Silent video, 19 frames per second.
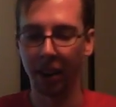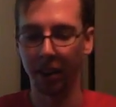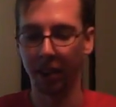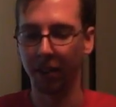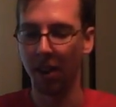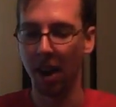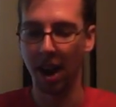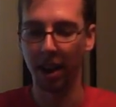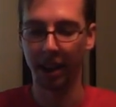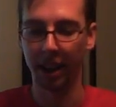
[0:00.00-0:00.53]
and
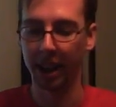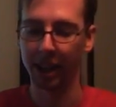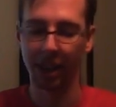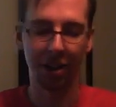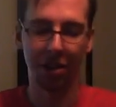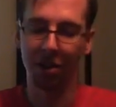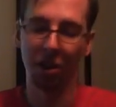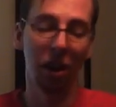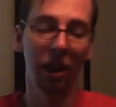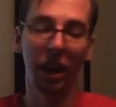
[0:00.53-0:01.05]
finally he
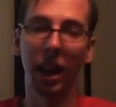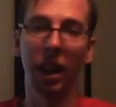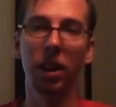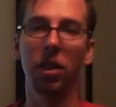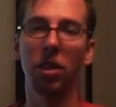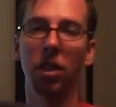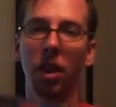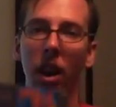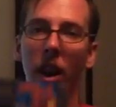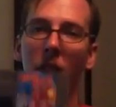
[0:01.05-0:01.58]
just took it.
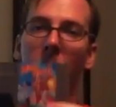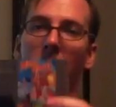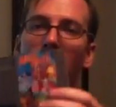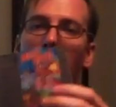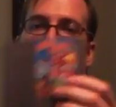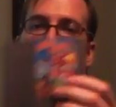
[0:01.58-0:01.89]
So,